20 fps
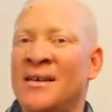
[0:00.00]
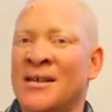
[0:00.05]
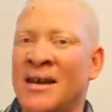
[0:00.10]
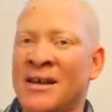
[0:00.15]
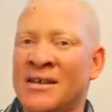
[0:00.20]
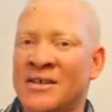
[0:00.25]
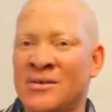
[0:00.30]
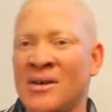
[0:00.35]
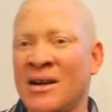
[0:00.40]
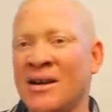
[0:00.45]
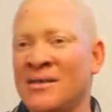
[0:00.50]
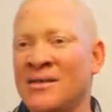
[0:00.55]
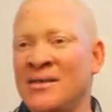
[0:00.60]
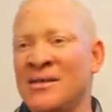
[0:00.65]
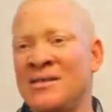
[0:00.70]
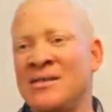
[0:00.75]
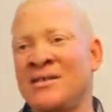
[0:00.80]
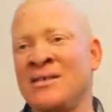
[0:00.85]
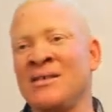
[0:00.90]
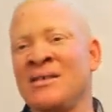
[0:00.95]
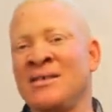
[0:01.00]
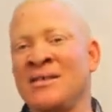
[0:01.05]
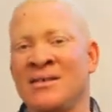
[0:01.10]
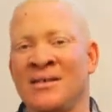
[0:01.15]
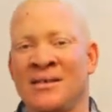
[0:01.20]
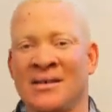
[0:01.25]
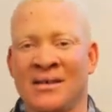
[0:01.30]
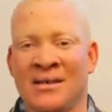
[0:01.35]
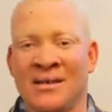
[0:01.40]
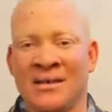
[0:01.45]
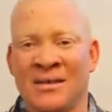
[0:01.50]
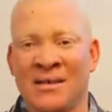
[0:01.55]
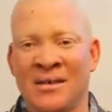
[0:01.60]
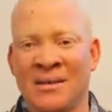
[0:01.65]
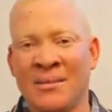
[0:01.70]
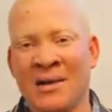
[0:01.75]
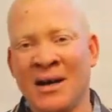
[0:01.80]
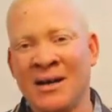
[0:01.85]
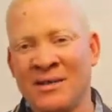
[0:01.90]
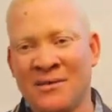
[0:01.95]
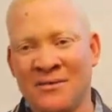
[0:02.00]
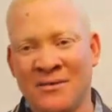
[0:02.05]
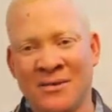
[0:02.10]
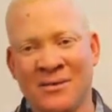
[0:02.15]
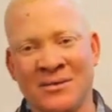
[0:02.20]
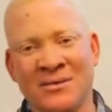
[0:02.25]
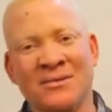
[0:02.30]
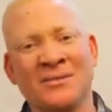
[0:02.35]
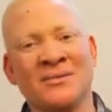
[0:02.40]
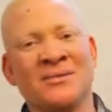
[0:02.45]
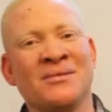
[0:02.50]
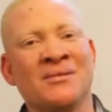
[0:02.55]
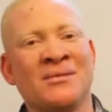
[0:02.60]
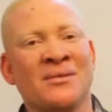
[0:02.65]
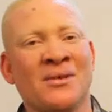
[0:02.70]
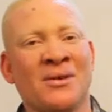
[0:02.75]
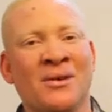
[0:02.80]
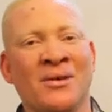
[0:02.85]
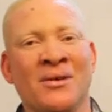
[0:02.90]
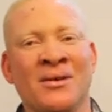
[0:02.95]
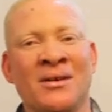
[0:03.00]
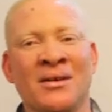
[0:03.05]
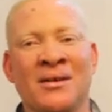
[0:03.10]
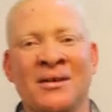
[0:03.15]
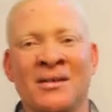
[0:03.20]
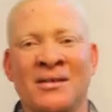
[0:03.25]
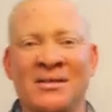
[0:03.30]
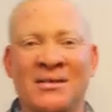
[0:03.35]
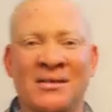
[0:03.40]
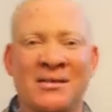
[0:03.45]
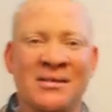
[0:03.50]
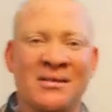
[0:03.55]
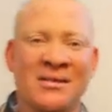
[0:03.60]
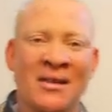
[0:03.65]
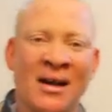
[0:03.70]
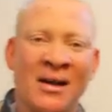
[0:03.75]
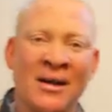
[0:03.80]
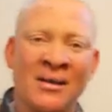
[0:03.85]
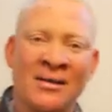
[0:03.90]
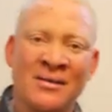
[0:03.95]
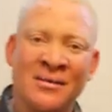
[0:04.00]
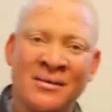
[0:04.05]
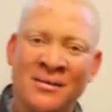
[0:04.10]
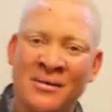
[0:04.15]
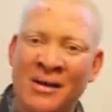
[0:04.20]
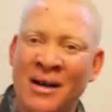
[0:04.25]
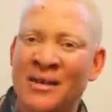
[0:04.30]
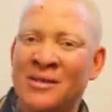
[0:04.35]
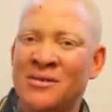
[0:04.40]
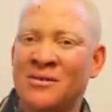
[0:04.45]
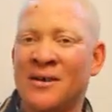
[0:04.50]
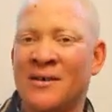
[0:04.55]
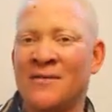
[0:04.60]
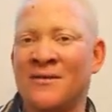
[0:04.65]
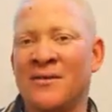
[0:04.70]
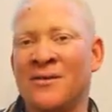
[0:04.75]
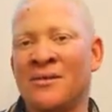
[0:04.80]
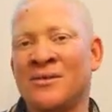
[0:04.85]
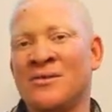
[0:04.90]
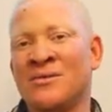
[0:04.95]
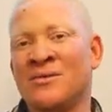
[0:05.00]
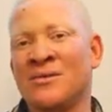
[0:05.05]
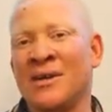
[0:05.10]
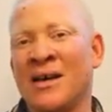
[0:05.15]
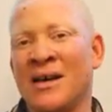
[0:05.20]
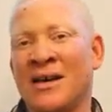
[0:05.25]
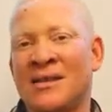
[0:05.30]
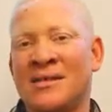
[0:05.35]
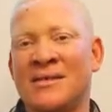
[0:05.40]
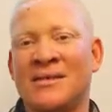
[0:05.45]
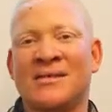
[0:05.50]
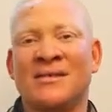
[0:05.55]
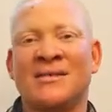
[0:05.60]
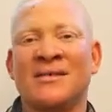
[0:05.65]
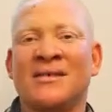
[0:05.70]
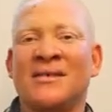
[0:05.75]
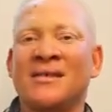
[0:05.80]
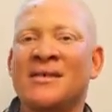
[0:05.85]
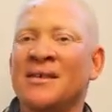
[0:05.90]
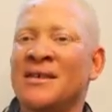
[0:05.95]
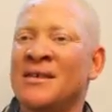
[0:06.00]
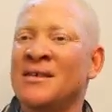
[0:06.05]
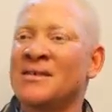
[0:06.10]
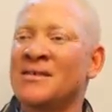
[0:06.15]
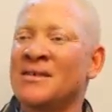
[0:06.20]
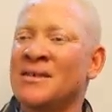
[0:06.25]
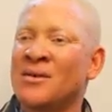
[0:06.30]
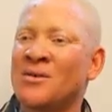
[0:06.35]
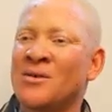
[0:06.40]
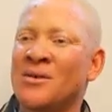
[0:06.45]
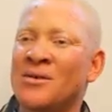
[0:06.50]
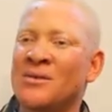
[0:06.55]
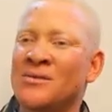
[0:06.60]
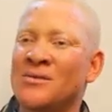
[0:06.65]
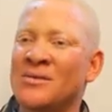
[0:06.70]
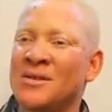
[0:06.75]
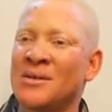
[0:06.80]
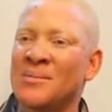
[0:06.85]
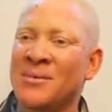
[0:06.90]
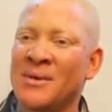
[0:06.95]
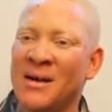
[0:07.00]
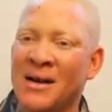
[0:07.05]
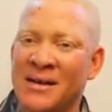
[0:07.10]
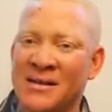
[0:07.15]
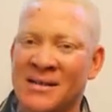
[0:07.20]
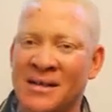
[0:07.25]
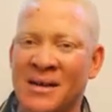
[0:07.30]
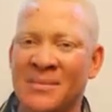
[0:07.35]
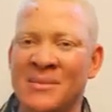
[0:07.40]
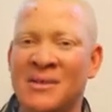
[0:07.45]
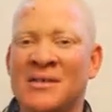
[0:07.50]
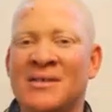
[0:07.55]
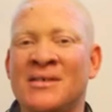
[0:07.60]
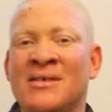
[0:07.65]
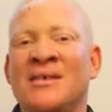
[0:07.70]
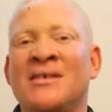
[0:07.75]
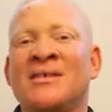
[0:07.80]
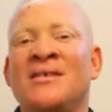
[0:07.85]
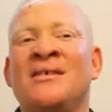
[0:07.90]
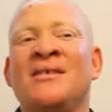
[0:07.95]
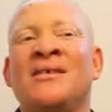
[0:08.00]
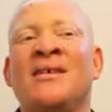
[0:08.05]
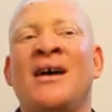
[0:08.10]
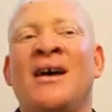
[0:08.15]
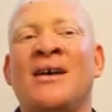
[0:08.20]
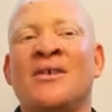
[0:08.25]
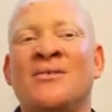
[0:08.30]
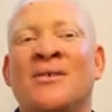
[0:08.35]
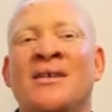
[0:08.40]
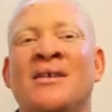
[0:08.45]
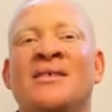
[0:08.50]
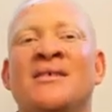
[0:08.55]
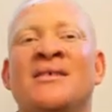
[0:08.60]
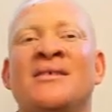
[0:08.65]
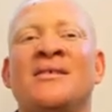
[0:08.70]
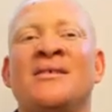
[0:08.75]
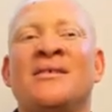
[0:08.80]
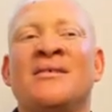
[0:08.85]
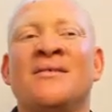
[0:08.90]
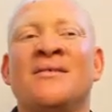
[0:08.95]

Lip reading: extra units he demands for or is trying to afford to get is equal to the price. That means he actually